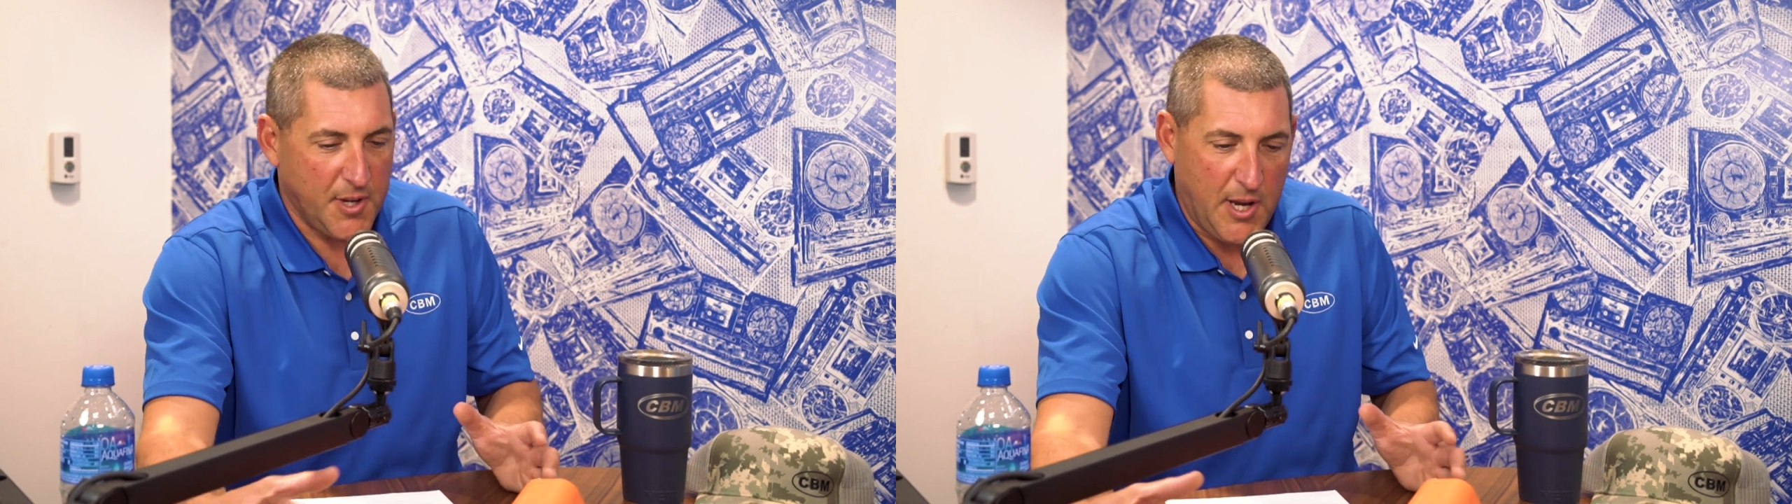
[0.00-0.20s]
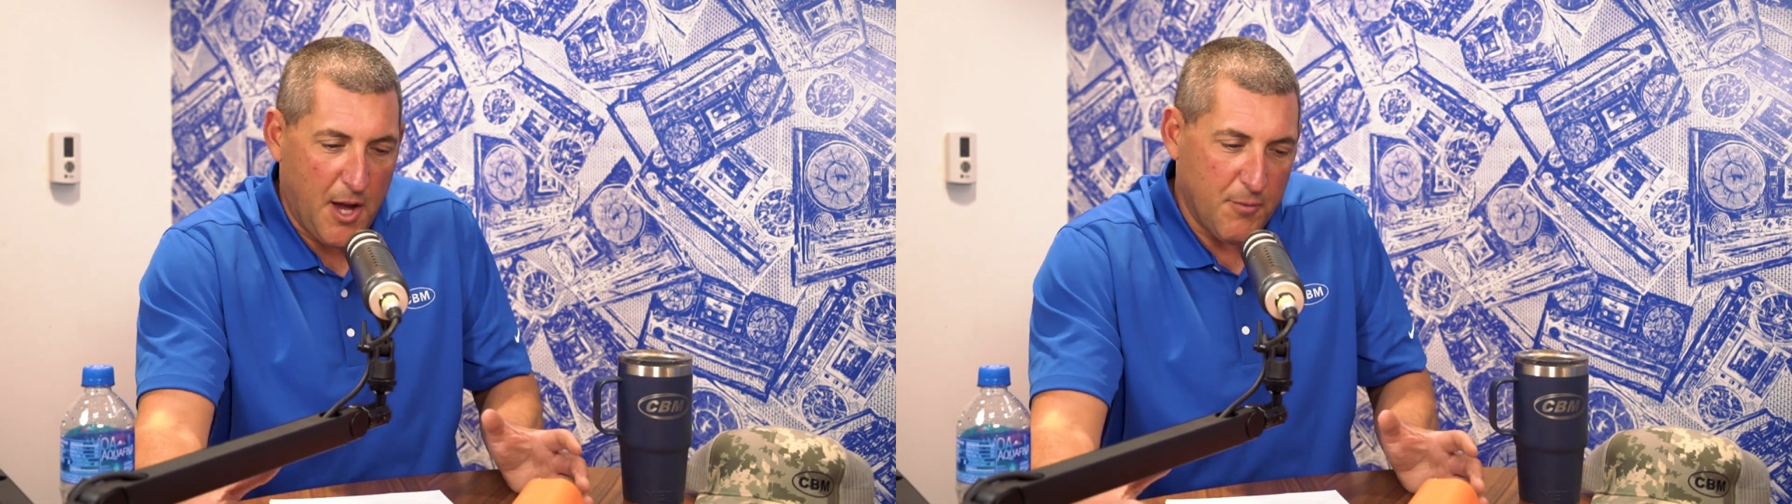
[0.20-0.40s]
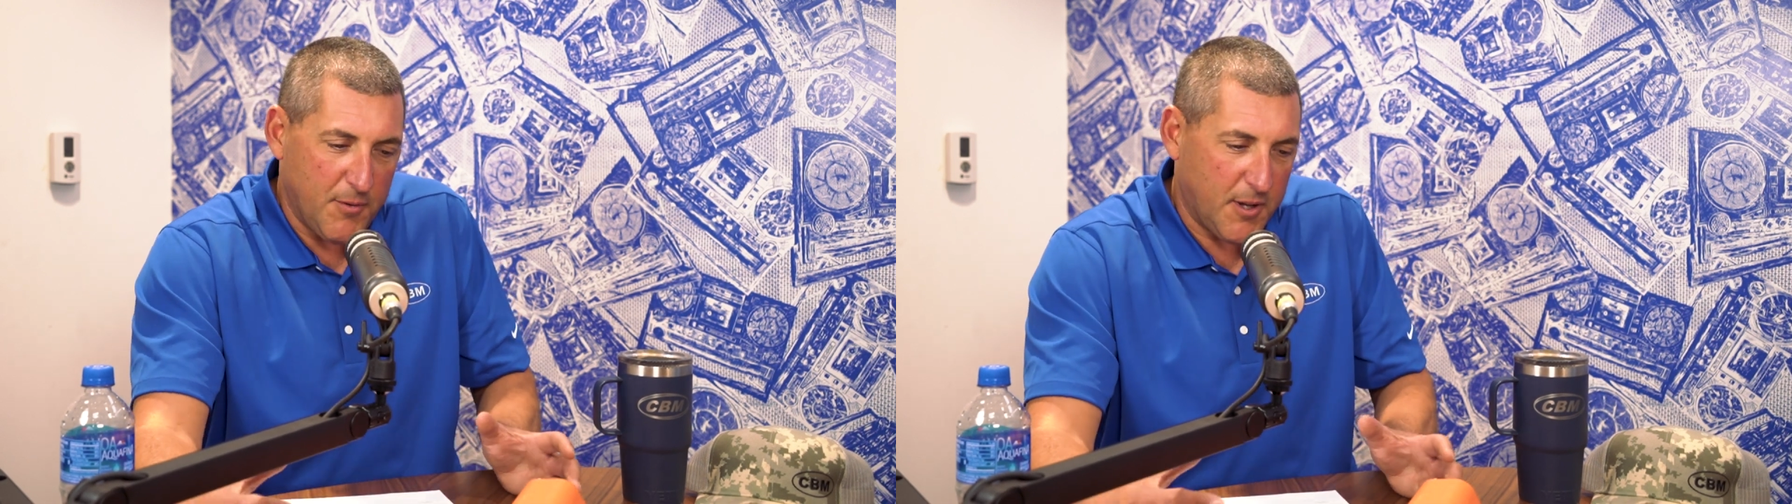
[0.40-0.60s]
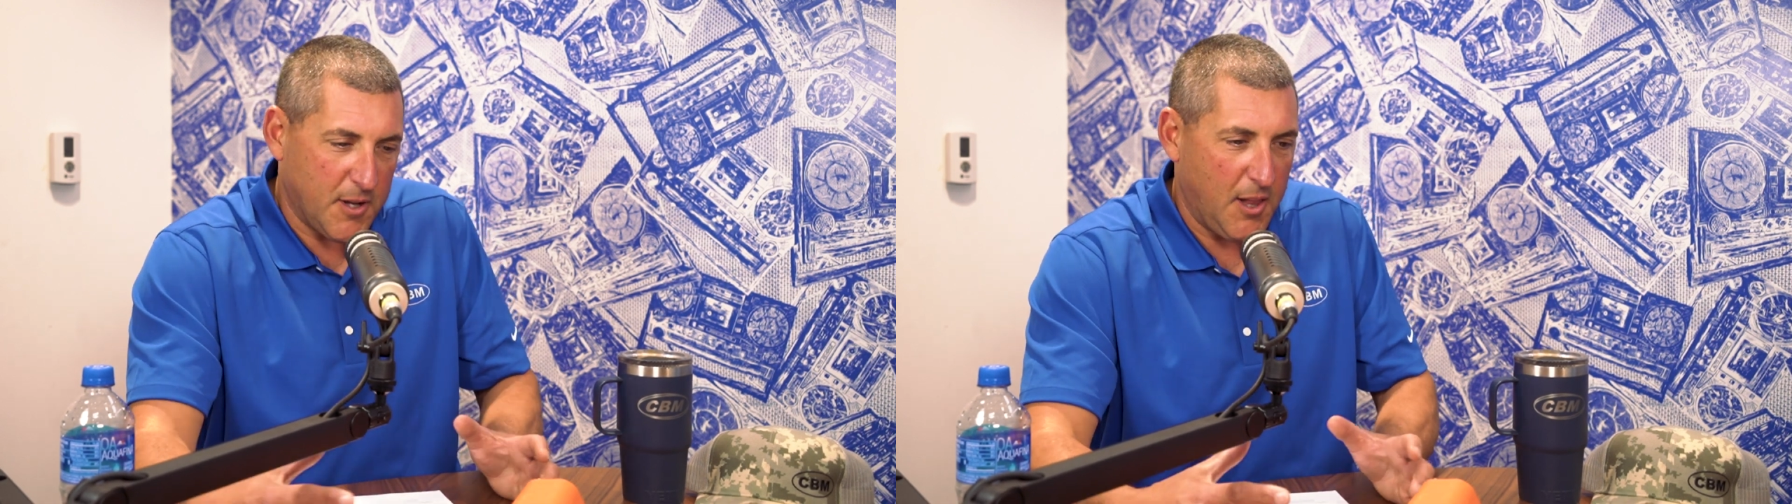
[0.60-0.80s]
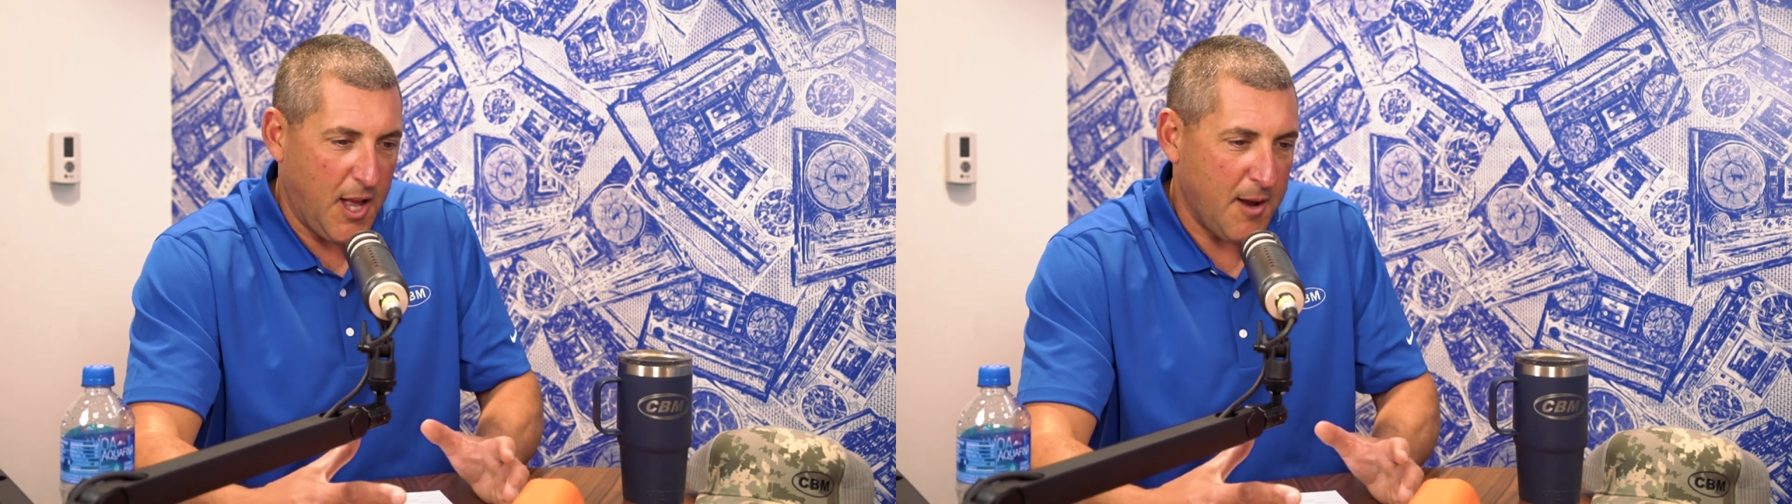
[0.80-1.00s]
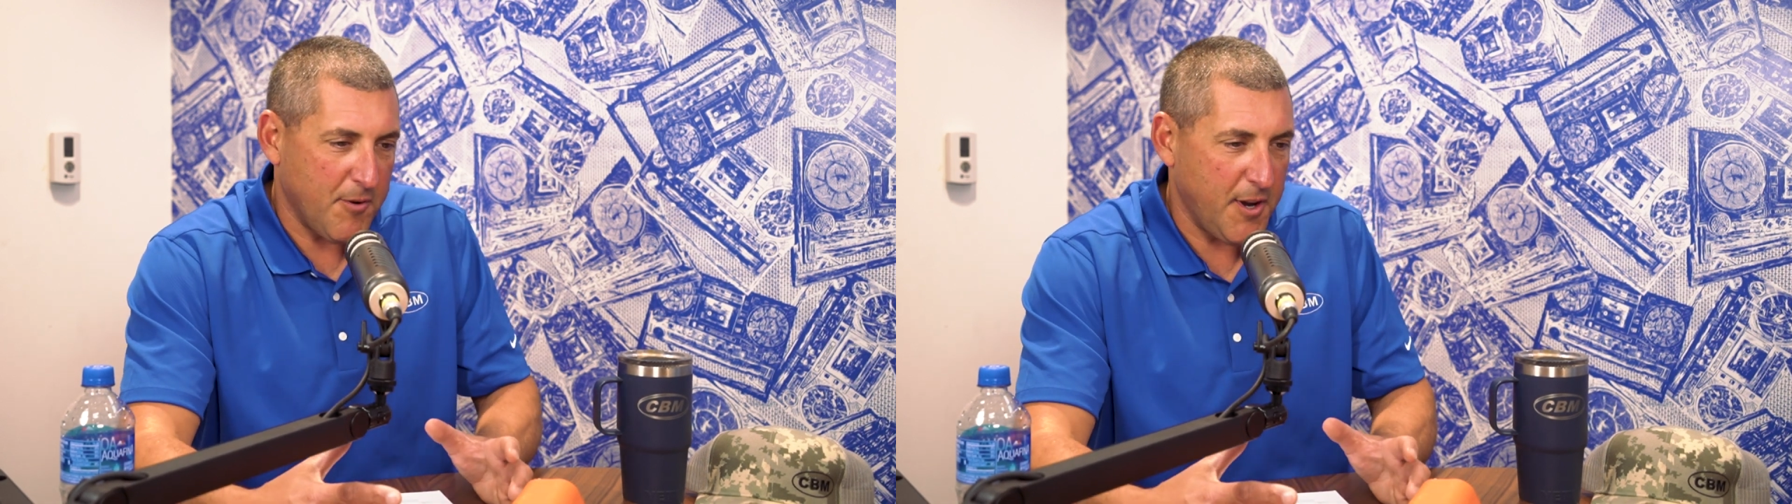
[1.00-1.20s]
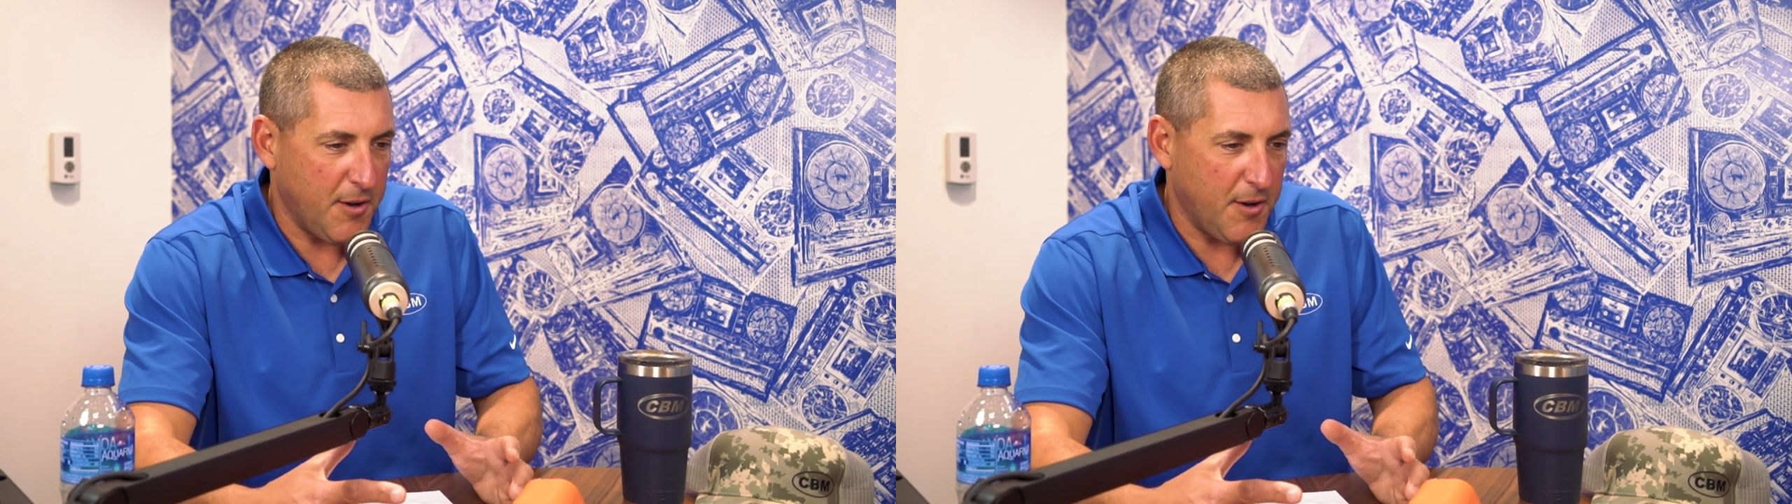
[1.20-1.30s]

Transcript: And how do we collaborate